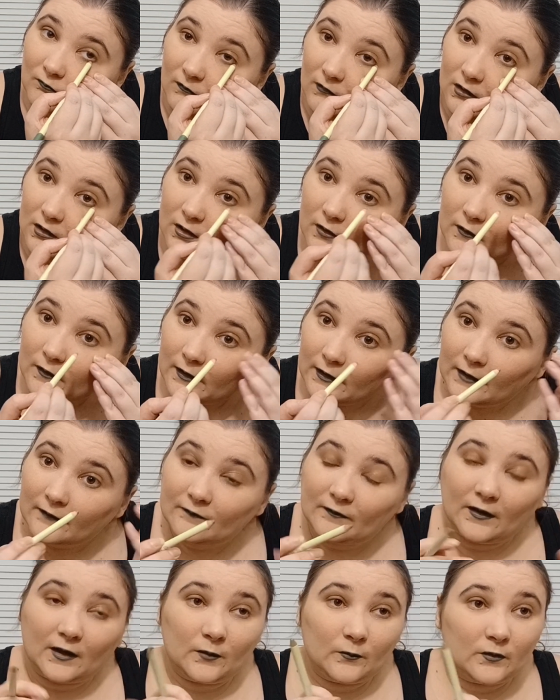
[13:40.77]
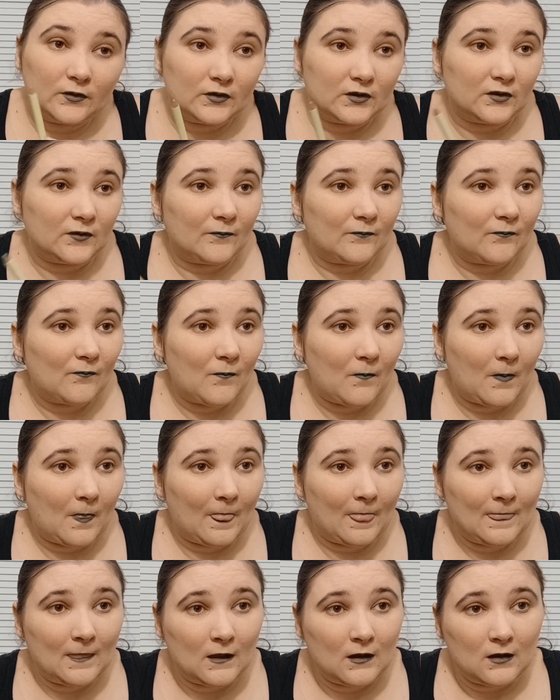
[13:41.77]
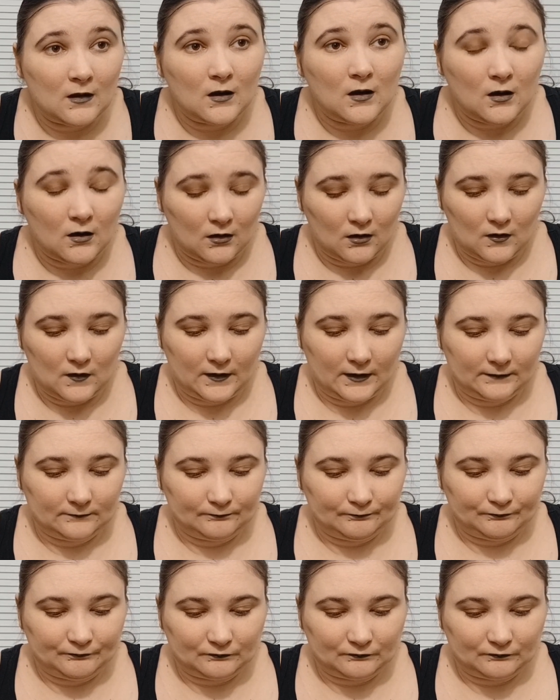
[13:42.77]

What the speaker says: No, I can find one too. Okay.